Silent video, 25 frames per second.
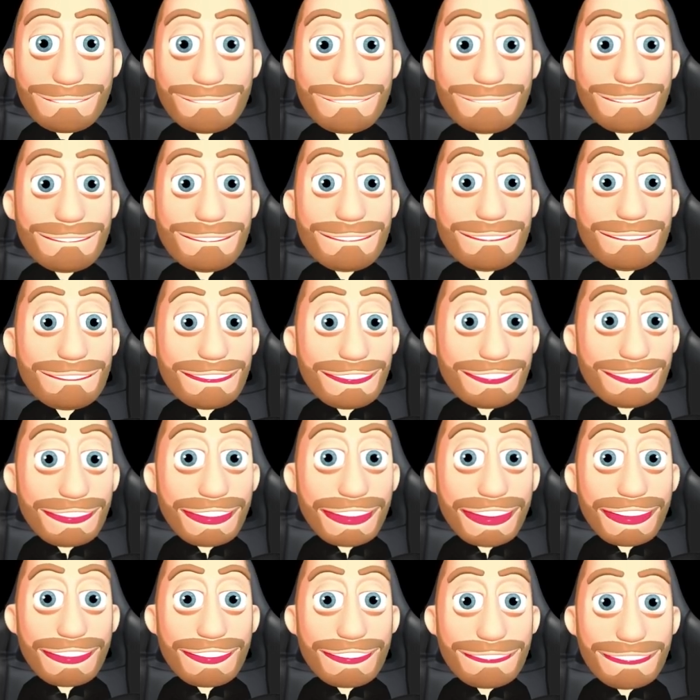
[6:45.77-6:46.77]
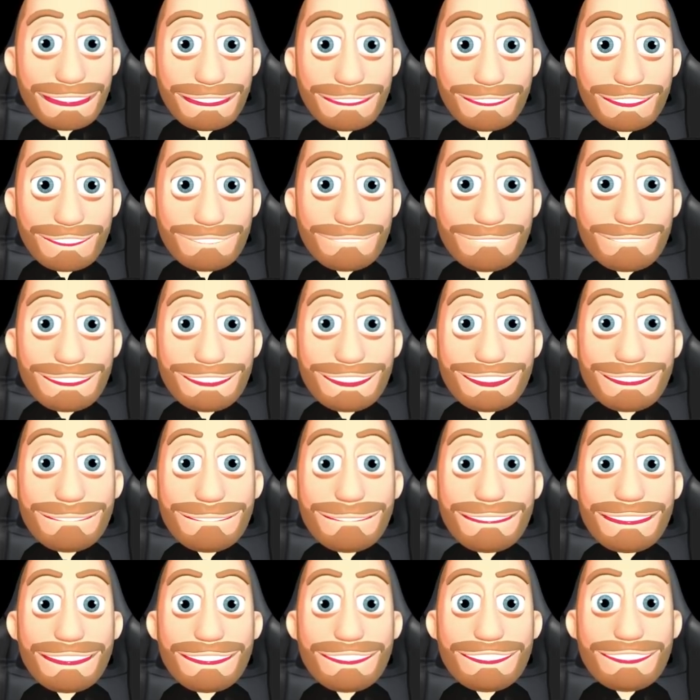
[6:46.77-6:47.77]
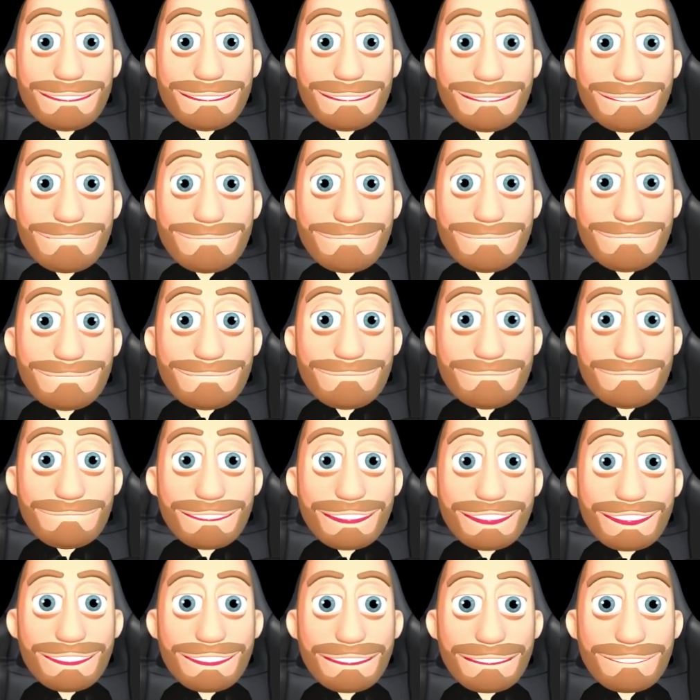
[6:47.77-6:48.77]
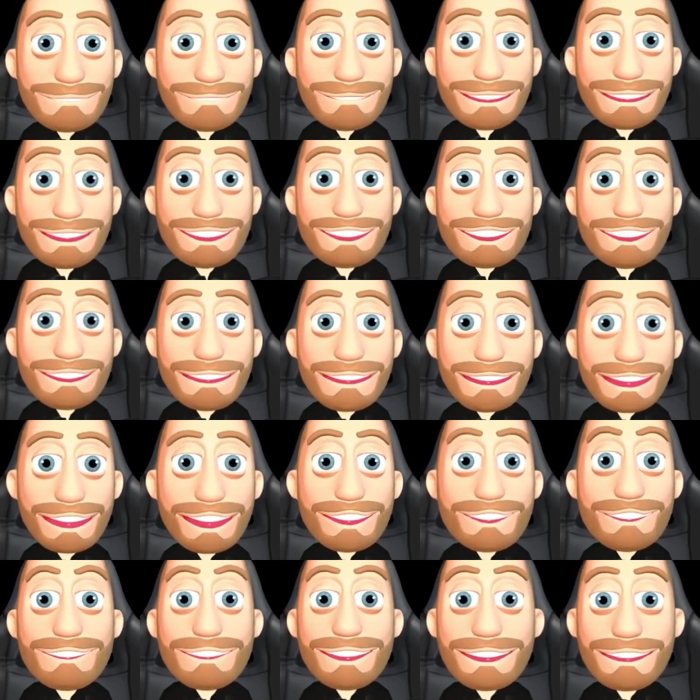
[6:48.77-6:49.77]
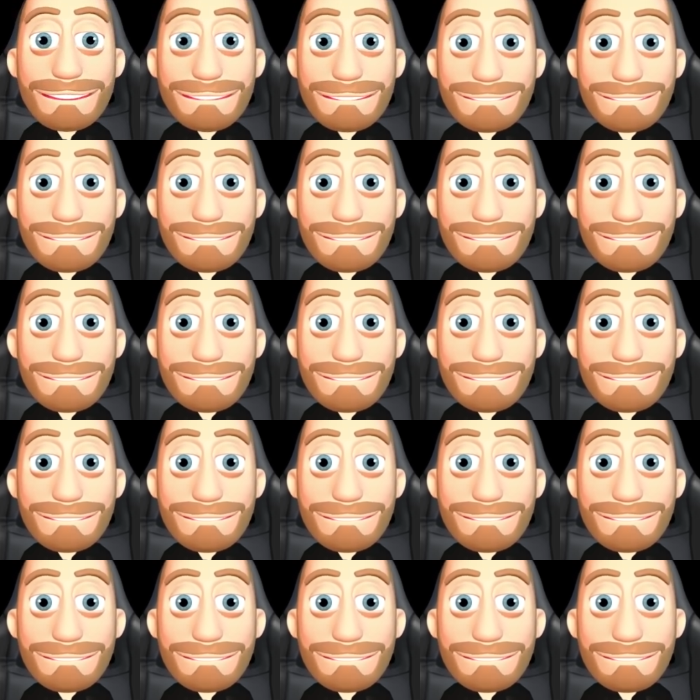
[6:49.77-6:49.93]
So both of them together have a clear picture of what